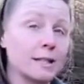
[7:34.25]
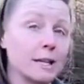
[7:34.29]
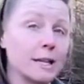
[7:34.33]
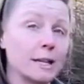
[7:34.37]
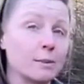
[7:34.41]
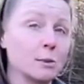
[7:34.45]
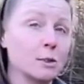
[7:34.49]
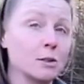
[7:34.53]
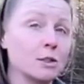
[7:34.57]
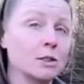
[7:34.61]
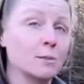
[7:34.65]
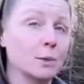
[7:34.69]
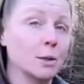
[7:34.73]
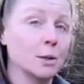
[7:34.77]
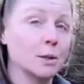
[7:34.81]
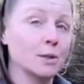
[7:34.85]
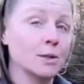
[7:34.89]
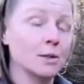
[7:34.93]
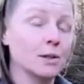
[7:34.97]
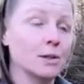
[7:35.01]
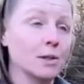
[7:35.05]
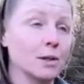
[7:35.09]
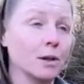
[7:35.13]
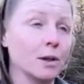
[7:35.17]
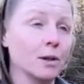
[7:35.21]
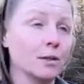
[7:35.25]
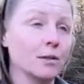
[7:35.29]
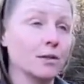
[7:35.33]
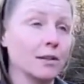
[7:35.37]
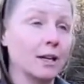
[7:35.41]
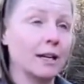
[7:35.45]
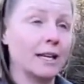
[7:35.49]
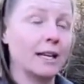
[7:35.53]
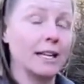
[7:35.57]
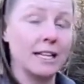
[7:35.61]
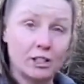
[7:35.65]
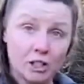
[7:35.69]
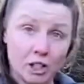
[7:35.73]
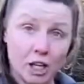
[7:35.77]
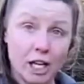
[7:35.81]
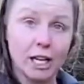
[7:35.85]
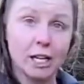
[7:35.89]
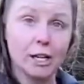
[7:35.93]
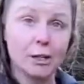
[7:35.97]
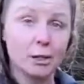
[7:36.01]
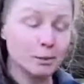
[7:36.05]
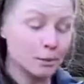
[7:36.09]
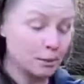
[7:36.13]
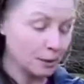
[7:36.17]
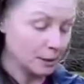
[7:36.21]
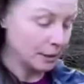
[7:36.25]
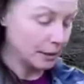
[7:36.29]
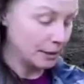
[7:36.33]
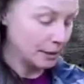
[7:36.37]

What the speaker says: tablespoons of each herb.